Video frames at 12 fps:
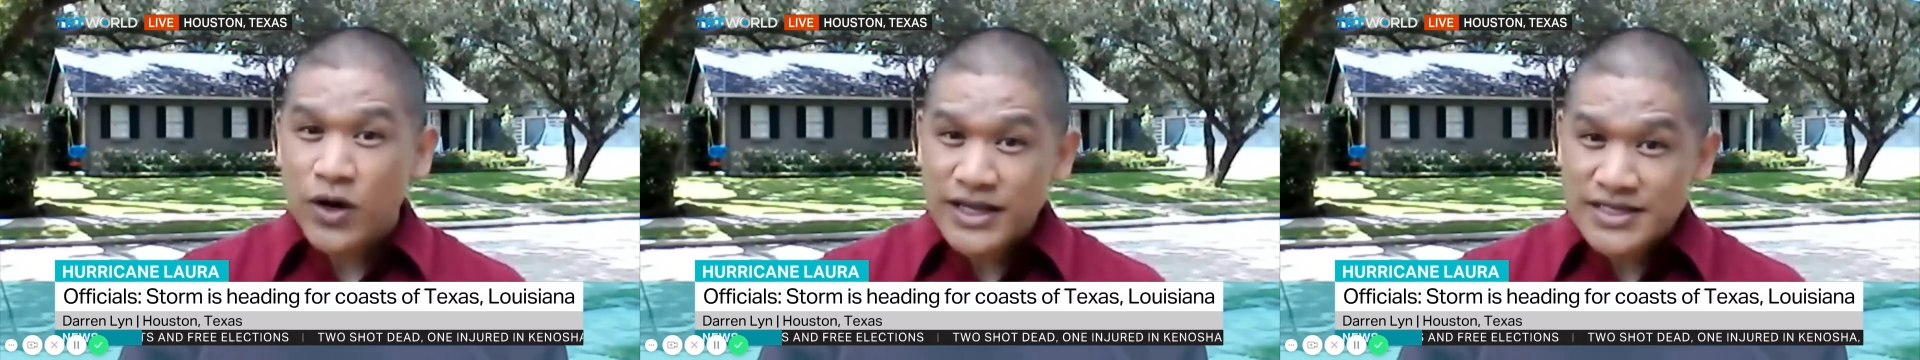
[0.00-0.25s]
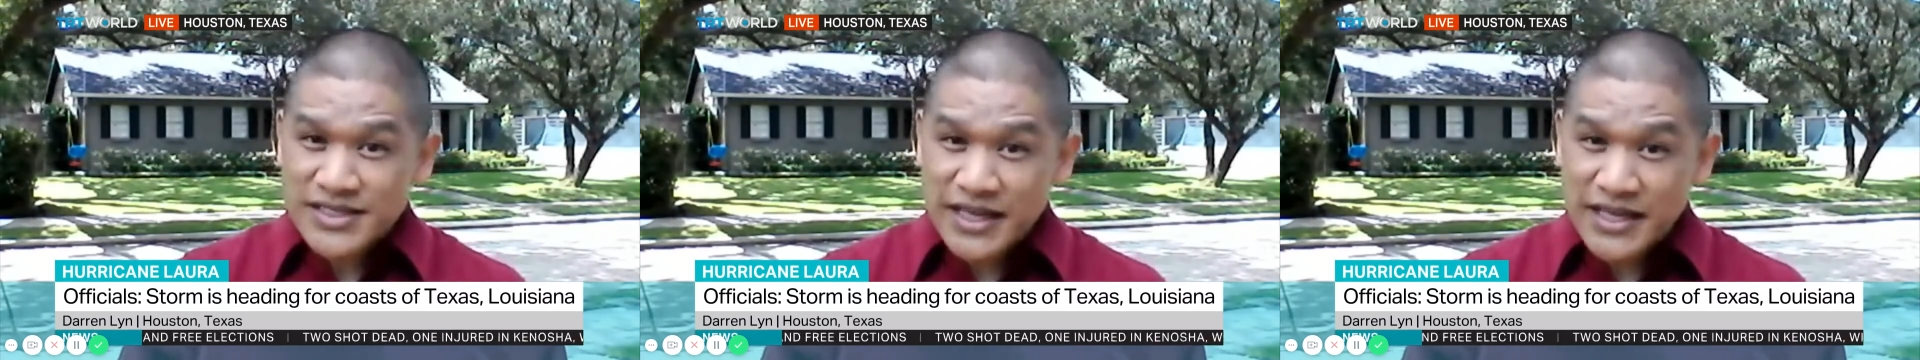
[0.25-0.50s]
That
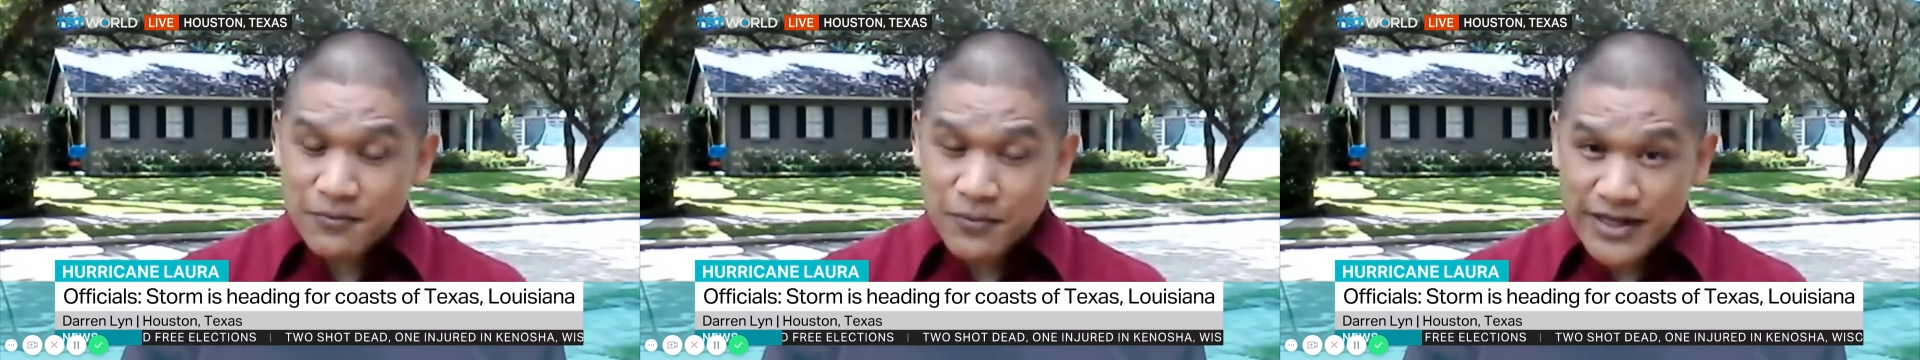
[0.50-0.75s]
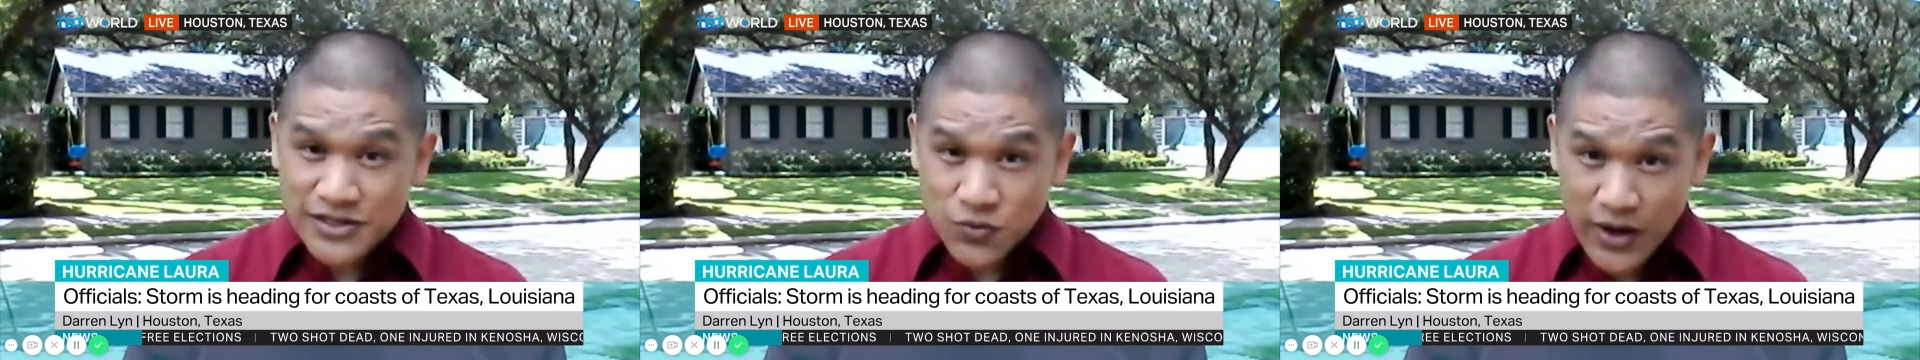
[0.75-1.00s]
is what is
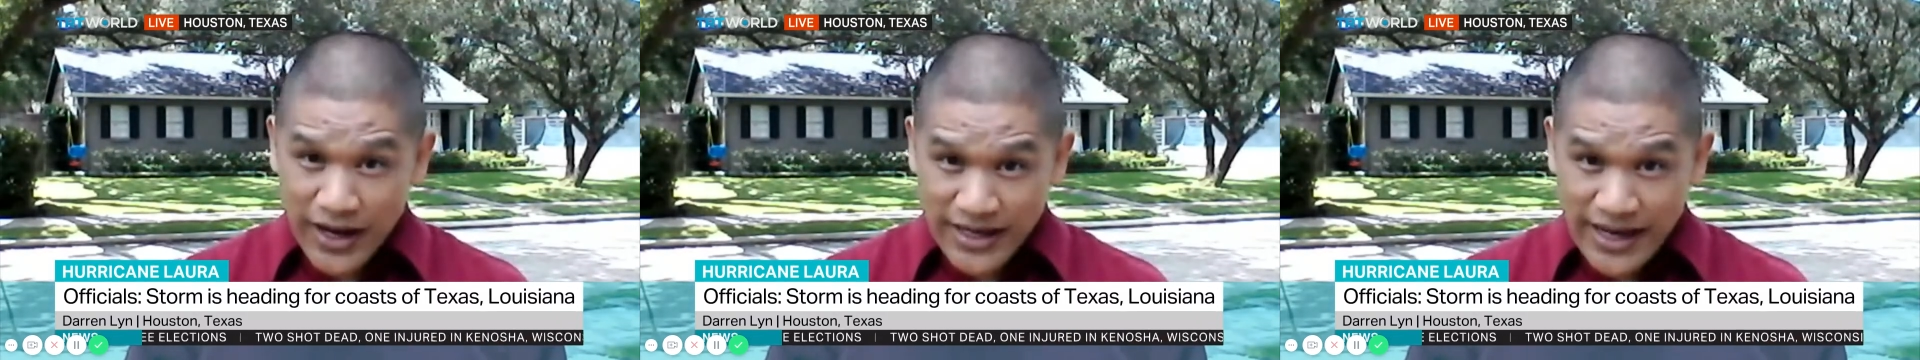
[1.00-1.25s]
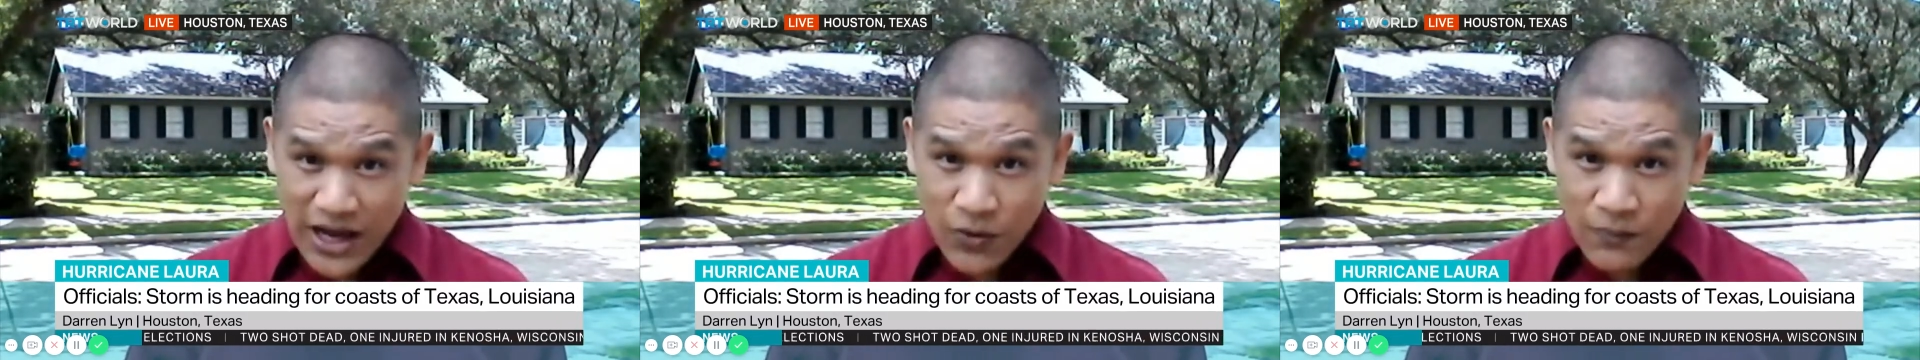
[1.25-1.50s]
taking
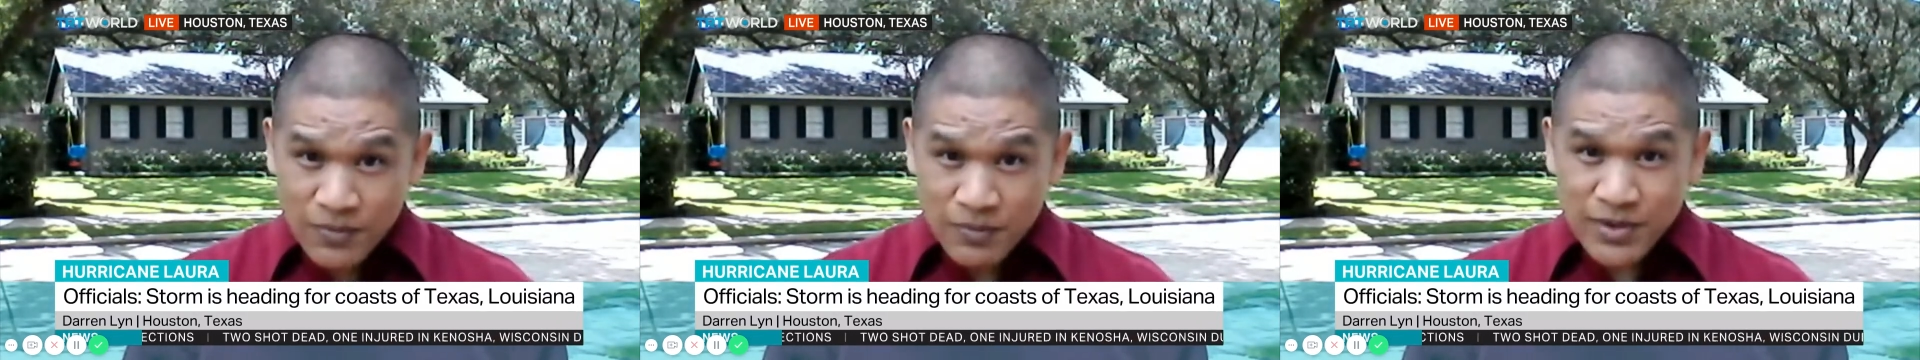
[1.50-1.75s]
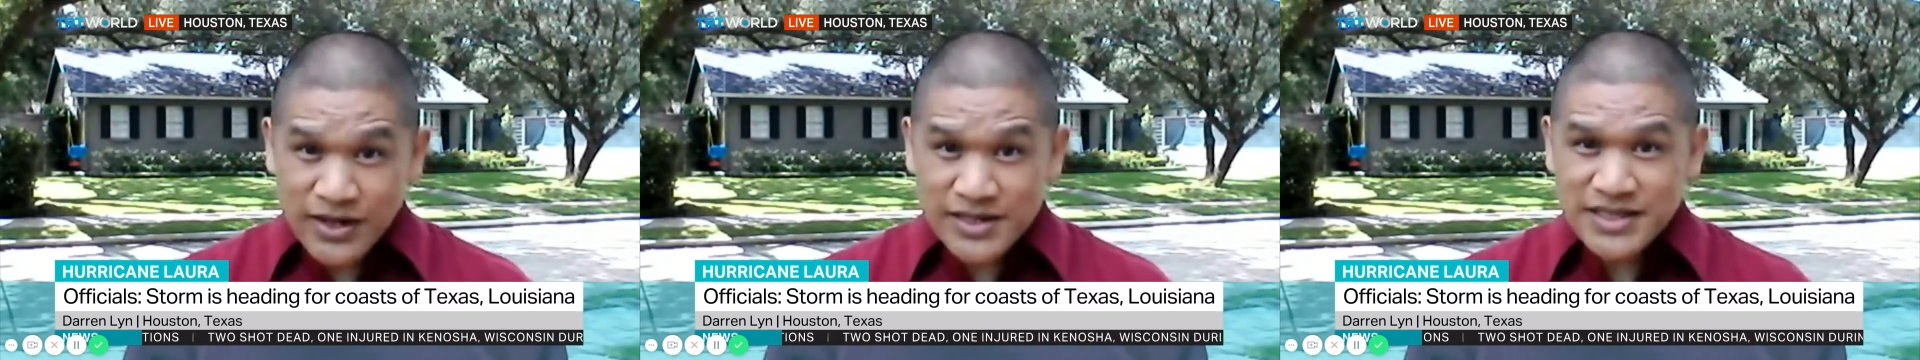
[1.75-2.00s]
place right
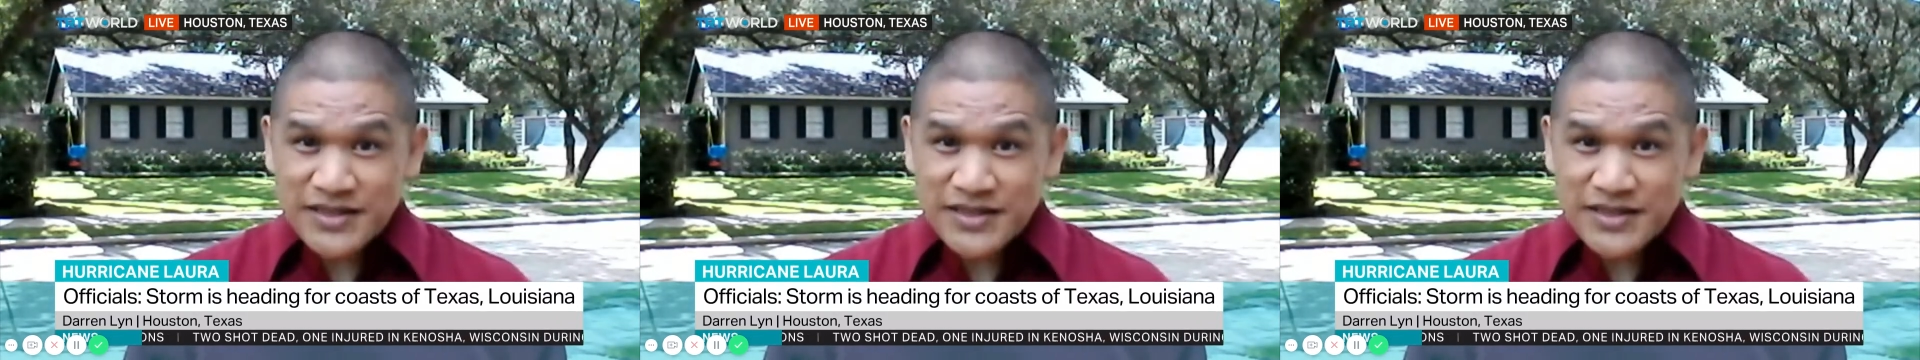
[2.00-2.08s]
now,